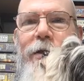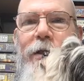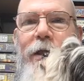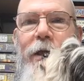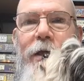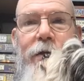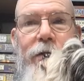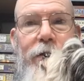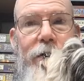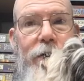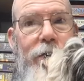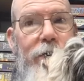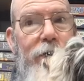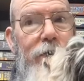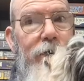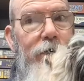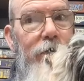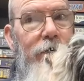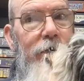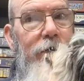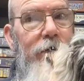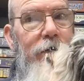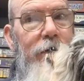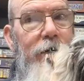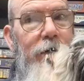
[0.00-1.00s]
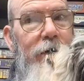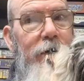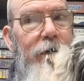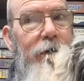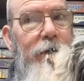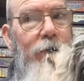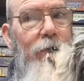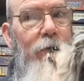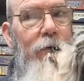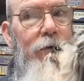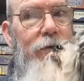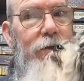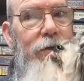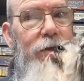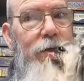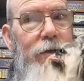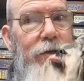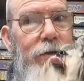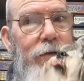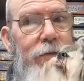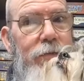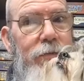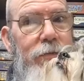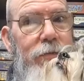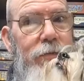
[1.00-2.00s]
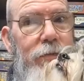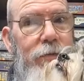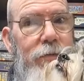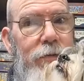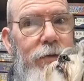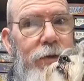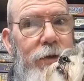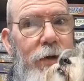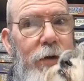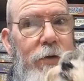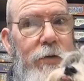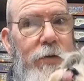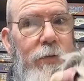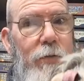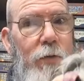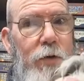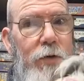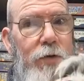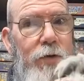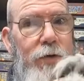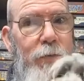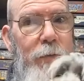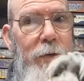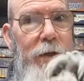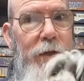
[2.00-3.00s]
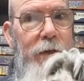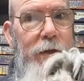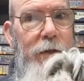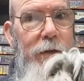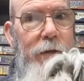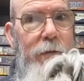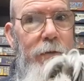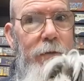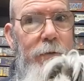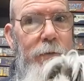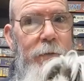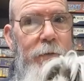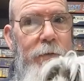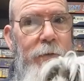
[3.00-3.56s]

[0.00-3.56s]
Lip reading: They do. They don't watch this show to watch me.